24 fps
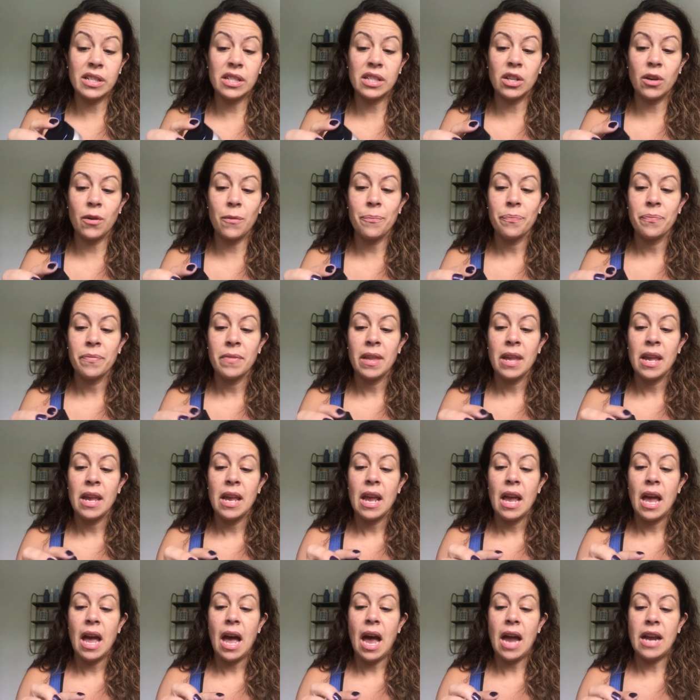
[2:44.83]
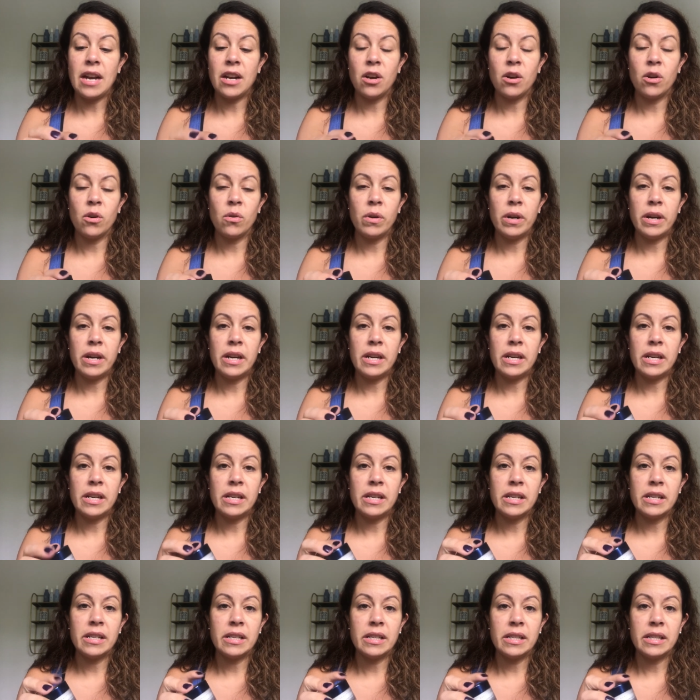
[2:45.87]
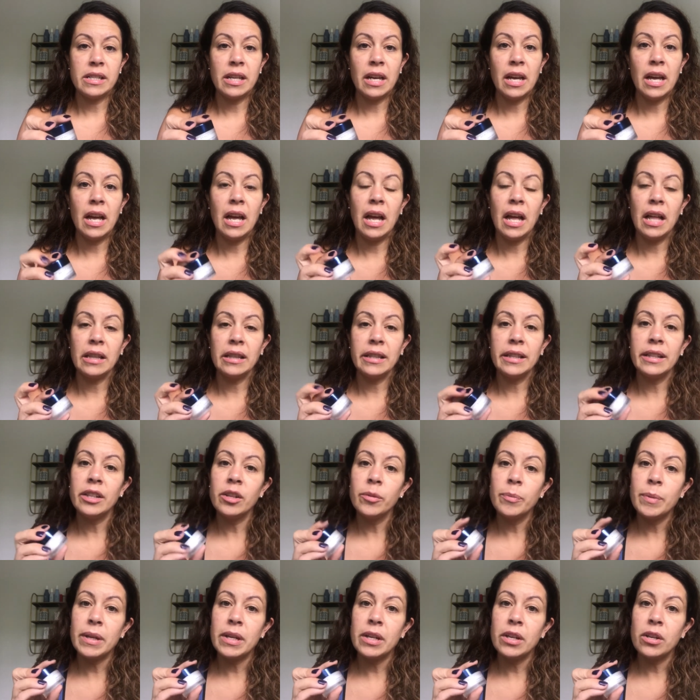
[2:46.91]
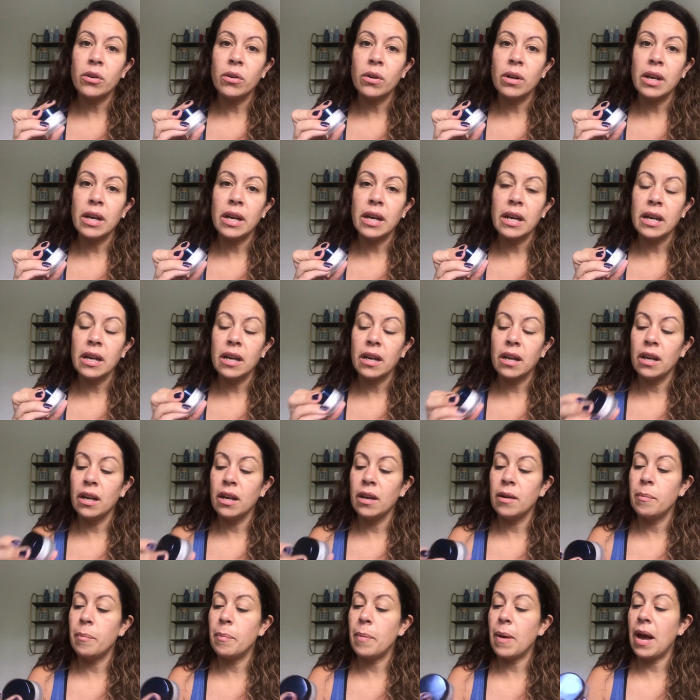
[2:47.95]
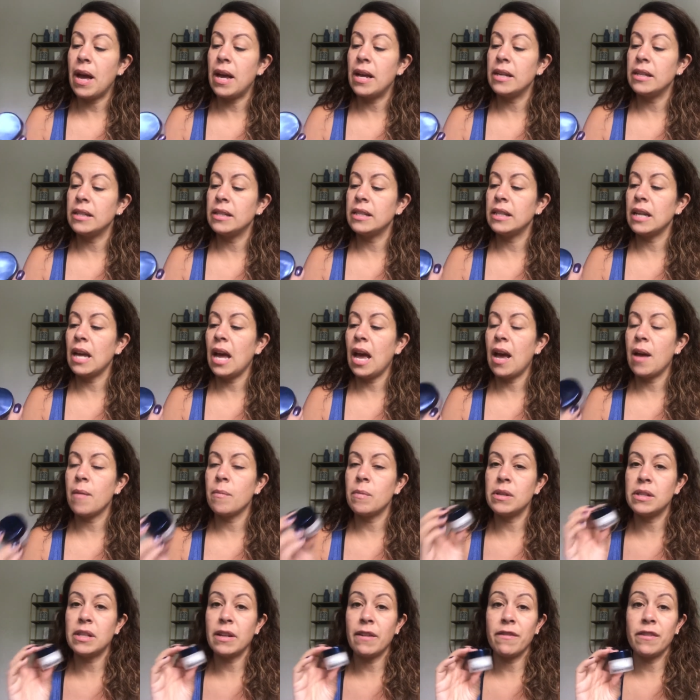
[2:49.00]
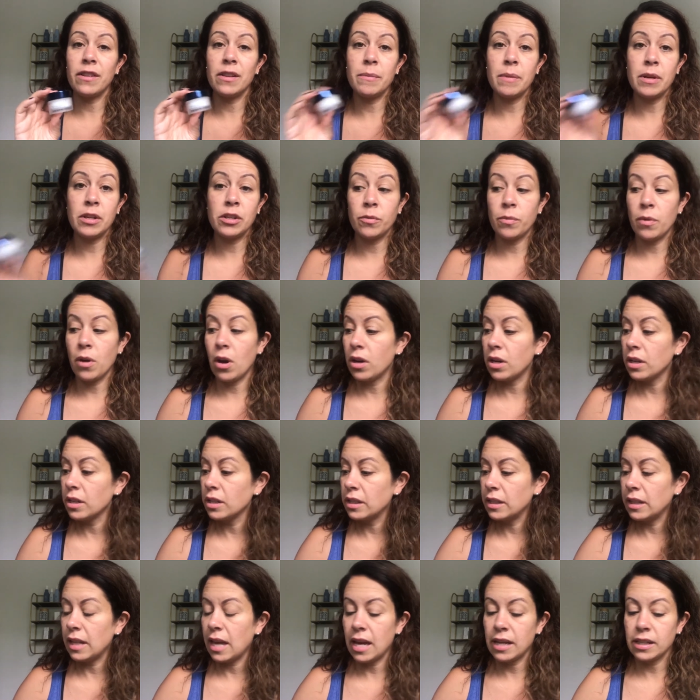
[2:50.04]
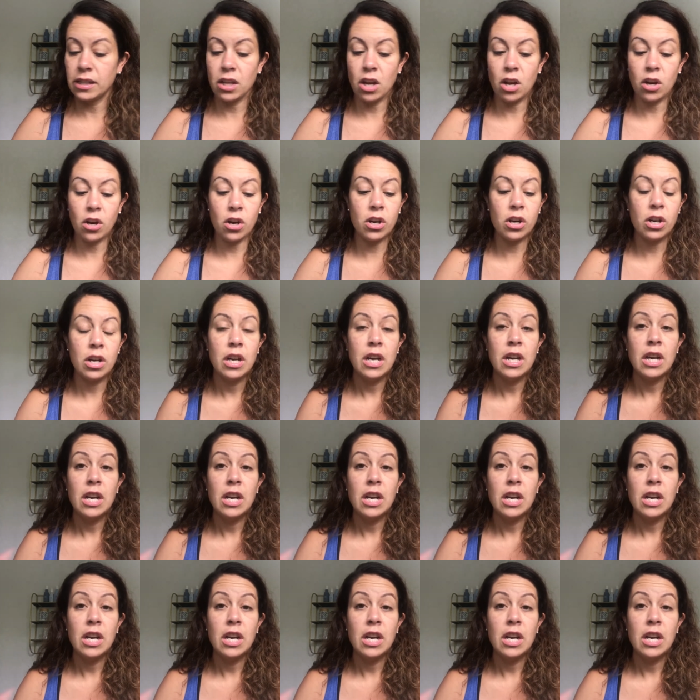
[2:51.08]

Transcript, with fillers: So I know it is a little bit annoying, but um, it definitely makes your product last longer.